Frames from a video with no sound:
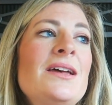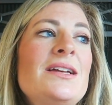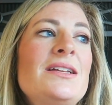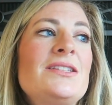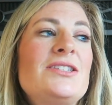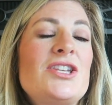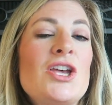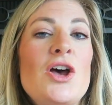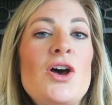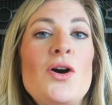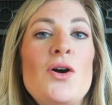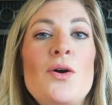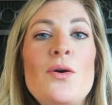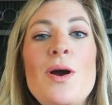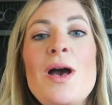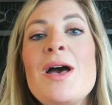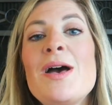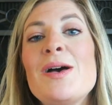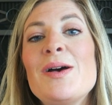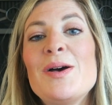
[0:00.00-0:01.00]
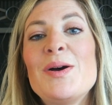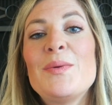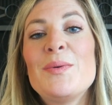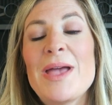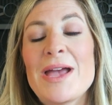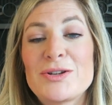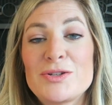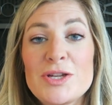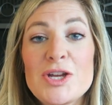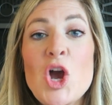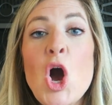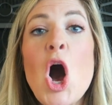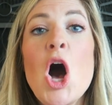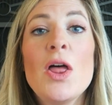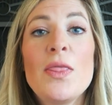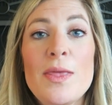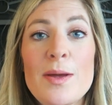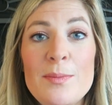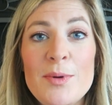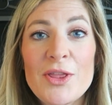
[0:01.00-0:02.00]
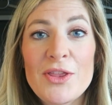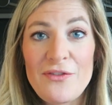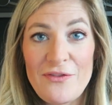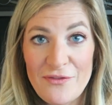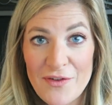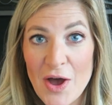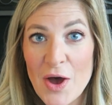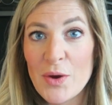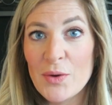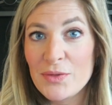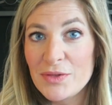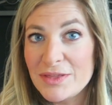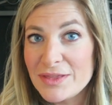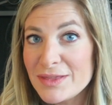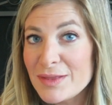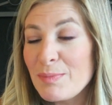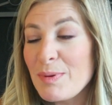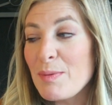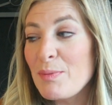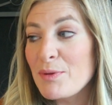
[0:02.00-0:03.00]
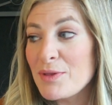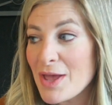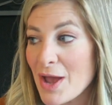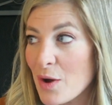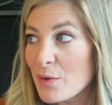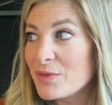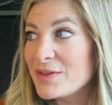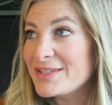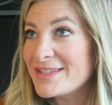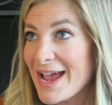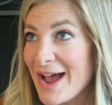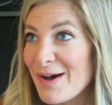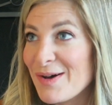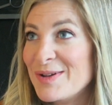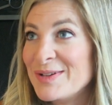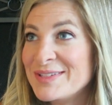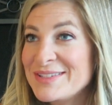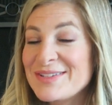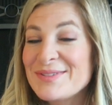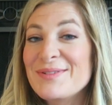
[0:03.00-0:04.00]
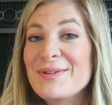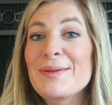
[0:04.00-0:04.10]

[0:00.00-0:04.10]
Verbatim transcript: And so we actually called them on the phone, the people that own this house, and